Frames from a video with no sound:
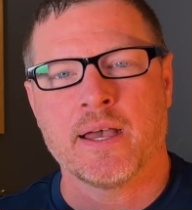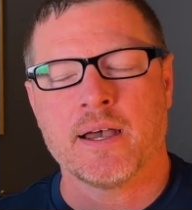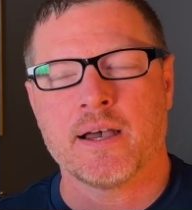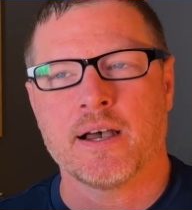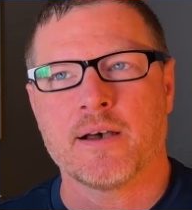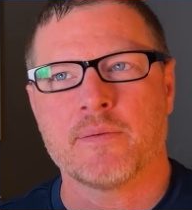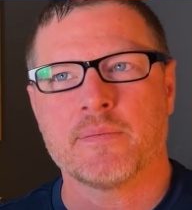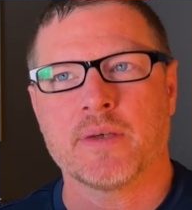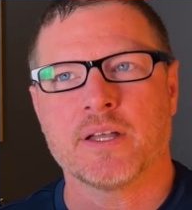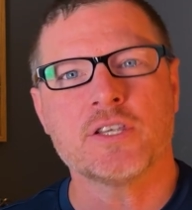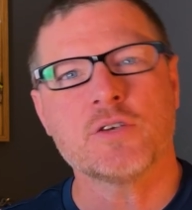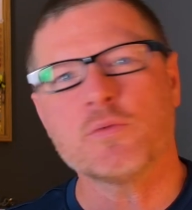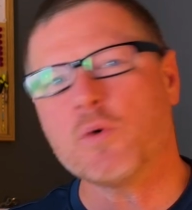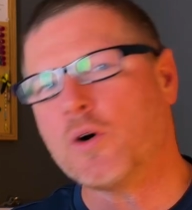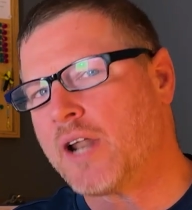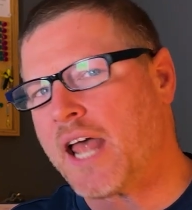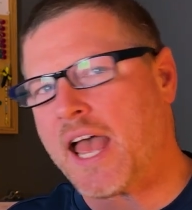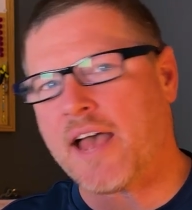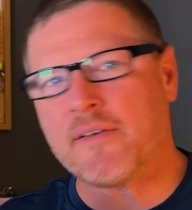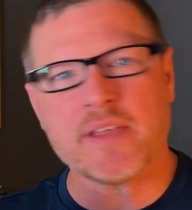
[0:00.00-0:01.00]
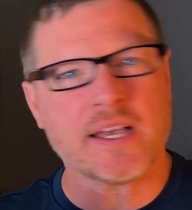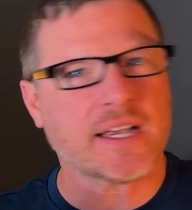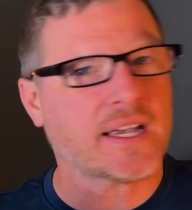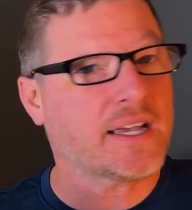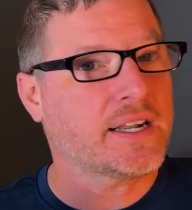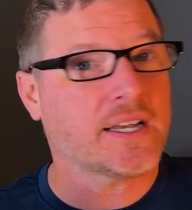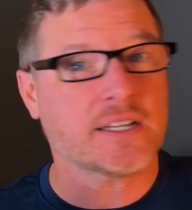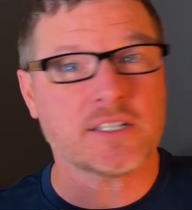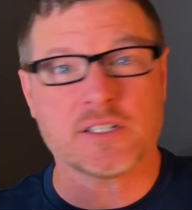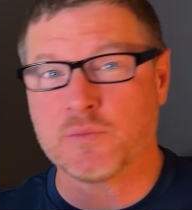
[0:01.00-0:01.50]
And you won't have that
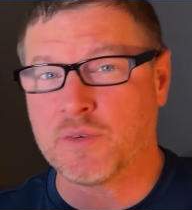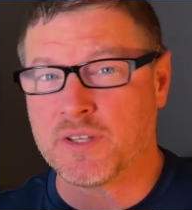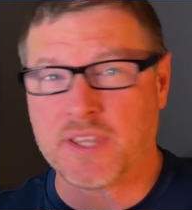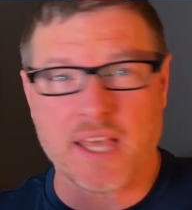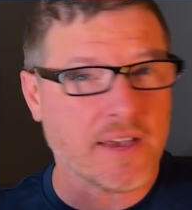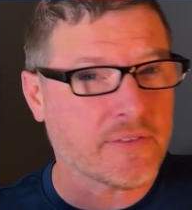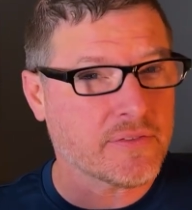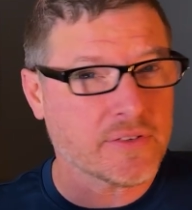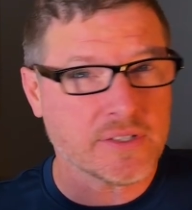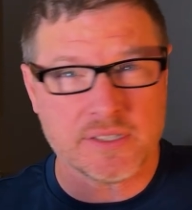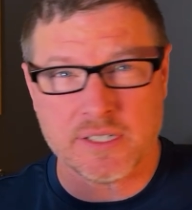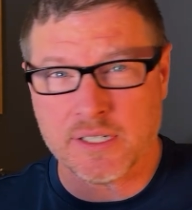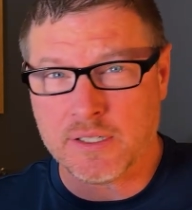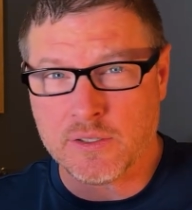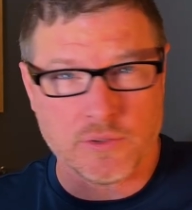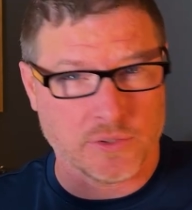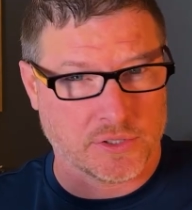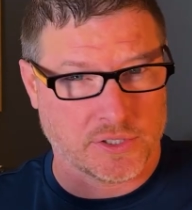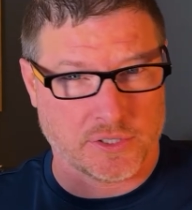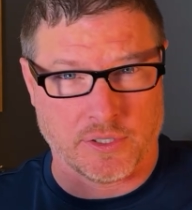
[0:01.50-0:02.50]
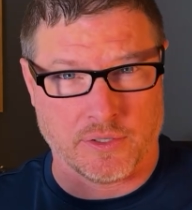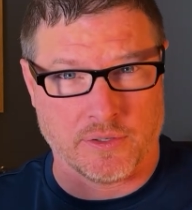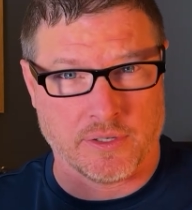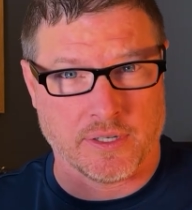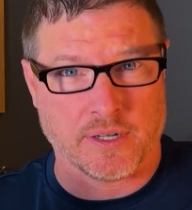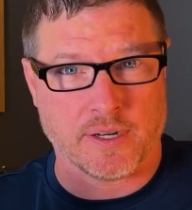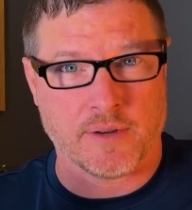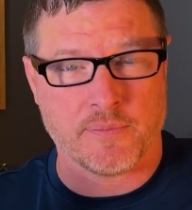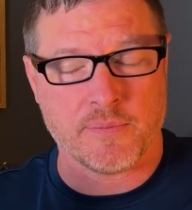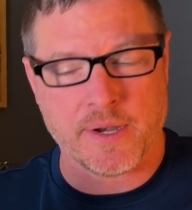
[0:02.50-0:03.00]
connection with every single
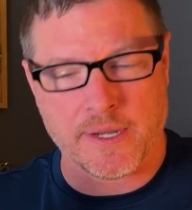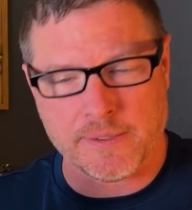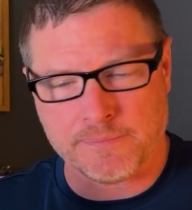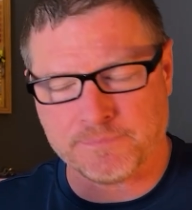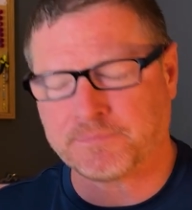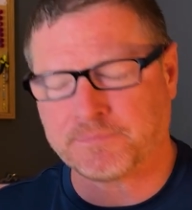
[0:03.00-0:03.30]
student, but